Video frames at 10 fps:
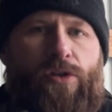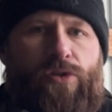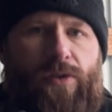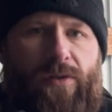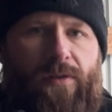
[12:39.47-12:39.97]

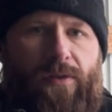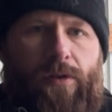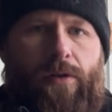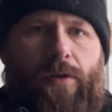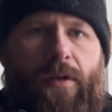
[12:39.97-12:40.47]
just as
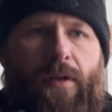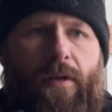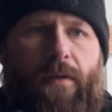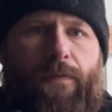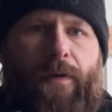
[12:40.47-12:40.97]
good,
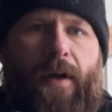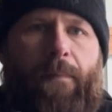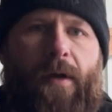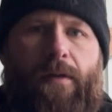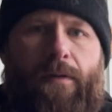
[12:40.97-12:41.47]
if
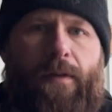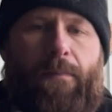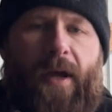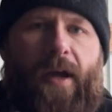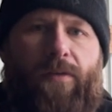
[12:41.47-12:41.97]
not better, than
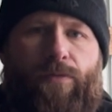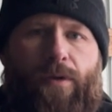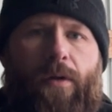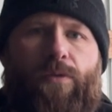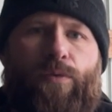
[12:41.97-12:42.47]
past
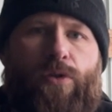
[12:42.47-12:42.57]
rounds,